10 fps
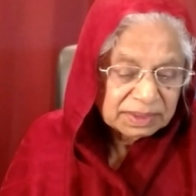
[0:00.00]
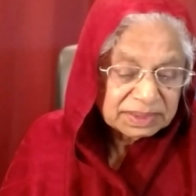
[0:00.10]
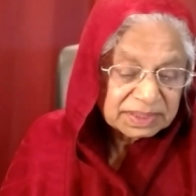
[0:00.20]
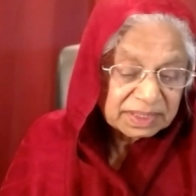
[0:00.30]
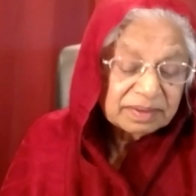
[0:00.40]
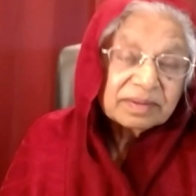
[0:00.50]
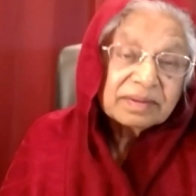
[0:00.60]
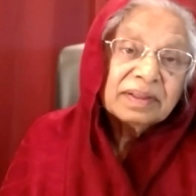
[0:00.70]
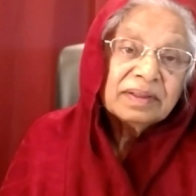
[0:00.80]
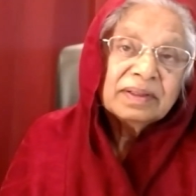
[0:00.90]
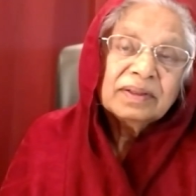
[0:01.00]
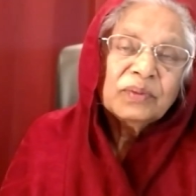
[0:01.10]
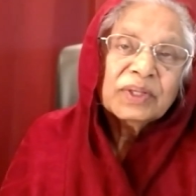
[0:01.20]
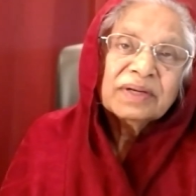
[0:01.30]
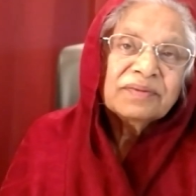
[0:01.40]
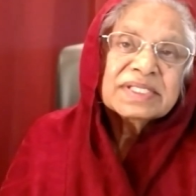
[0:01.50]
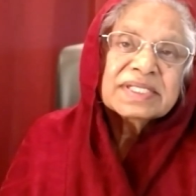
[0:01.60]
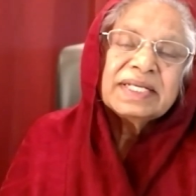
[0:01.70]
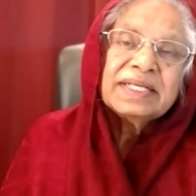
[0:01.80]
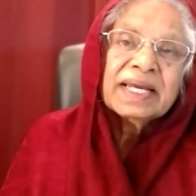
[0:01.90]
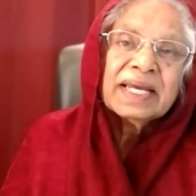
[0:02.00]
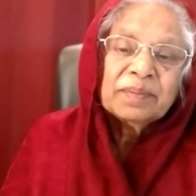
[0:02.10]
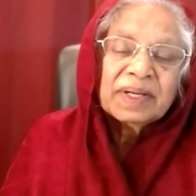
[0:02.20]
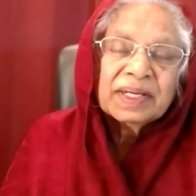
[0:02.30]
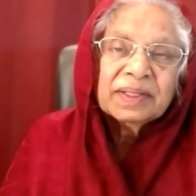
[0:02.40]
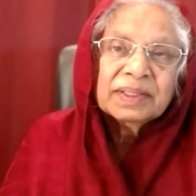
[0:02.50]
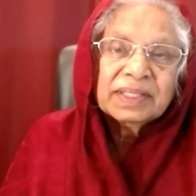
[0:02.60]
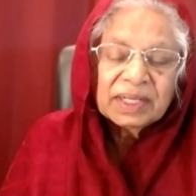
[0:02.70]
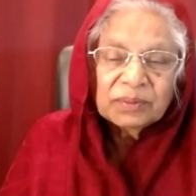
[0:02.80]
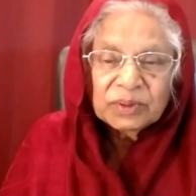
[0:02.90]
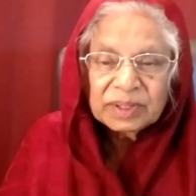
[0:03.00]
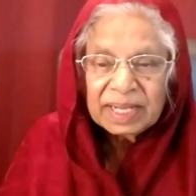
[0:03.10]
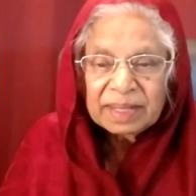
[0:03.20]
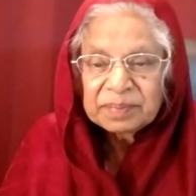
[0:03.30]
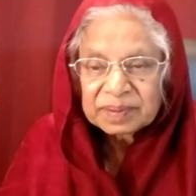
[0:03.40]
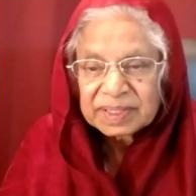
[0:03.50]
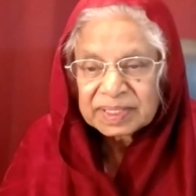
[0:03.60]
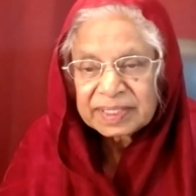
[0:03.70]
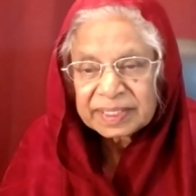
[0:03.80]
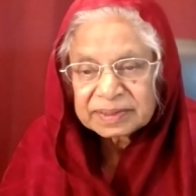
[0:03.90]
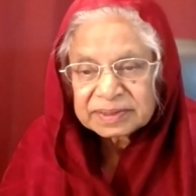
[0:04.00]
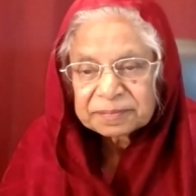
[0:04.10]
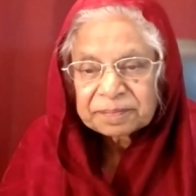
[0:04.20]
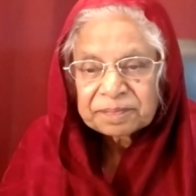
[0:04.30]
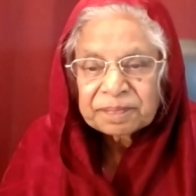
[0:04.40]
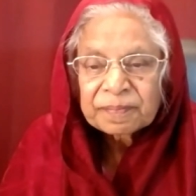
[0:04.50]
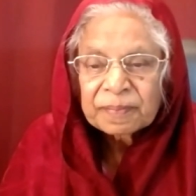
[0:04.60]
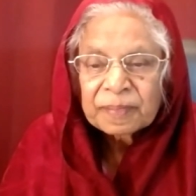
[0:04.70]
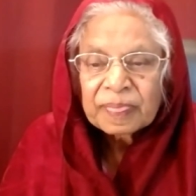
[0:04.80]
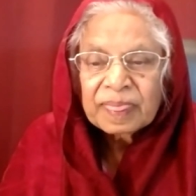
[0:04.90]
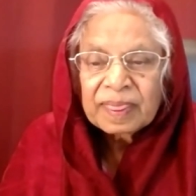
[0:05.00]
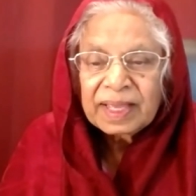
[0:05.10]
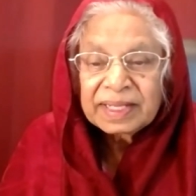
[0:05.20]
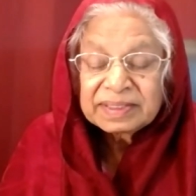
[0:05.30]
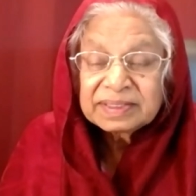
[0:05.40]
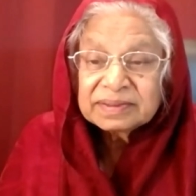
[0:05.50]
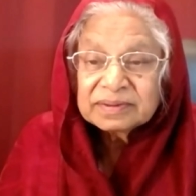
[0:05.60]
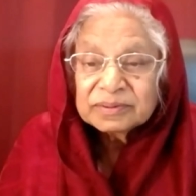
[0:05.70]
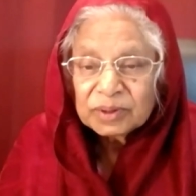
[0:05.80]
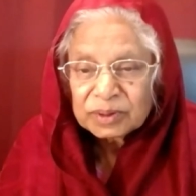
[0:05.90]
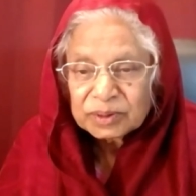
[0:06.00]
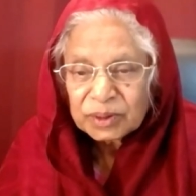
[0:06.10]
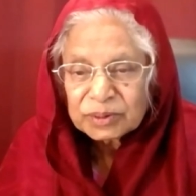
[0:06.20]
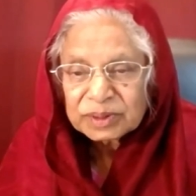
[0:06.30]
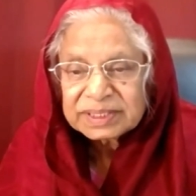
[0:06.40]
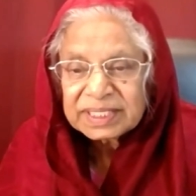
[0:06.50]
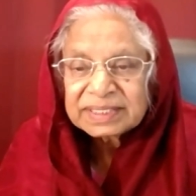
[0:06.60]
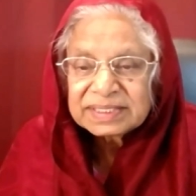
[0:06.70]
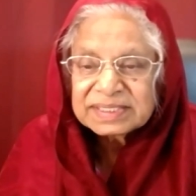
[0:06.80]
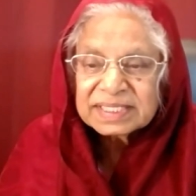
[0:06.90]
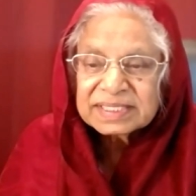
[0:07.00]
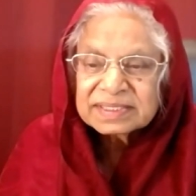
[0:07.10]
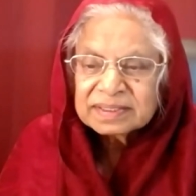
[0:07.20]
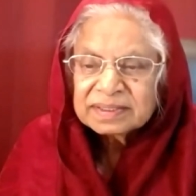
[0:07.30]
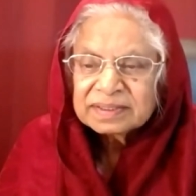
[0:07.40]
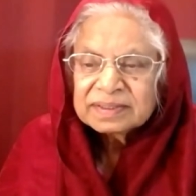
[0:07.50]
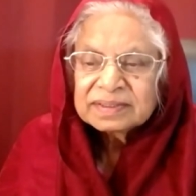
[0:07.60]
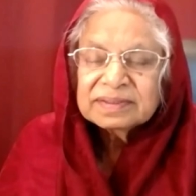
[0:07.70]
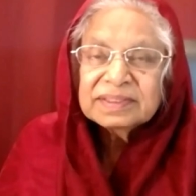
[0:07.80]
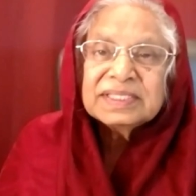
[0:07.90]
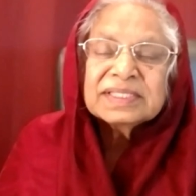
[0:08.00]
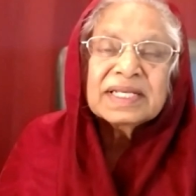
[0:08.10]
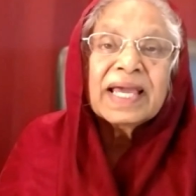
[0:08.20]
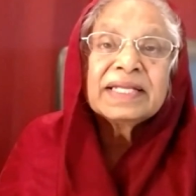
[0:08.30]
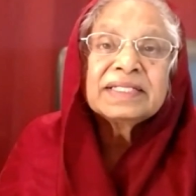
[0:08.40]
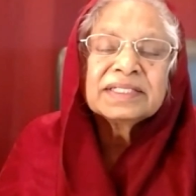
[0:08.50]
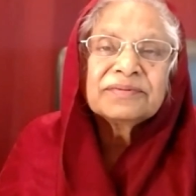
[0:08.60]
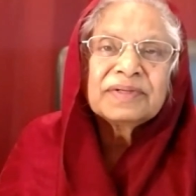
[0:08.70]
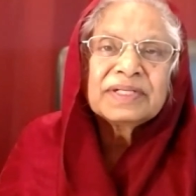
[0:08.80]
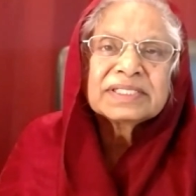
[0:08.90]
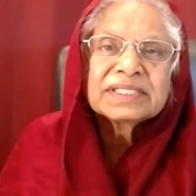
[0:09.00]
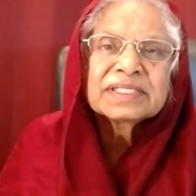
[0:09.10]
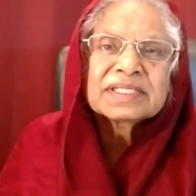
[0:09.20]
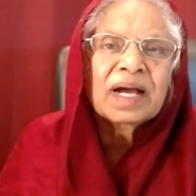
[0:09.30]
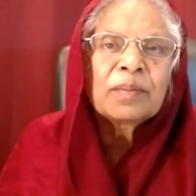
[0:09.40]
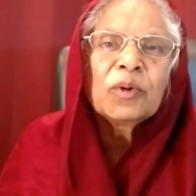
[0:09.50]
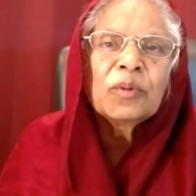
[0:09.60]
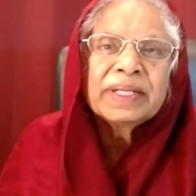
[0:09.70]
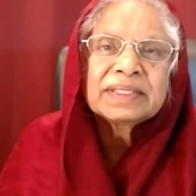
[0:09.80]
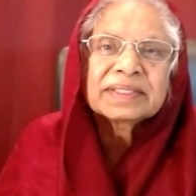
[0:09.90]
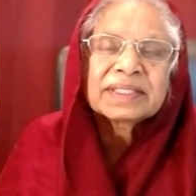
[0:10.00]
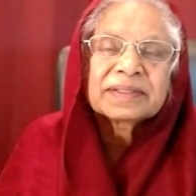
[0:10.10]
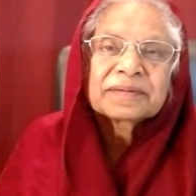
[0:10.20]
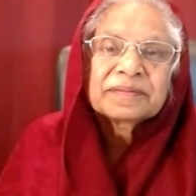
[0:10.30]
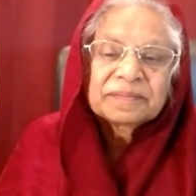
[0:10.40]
He said, Whatever state I am, I, I, I am content. And not, not only that, he says, these light afflictions are momentary.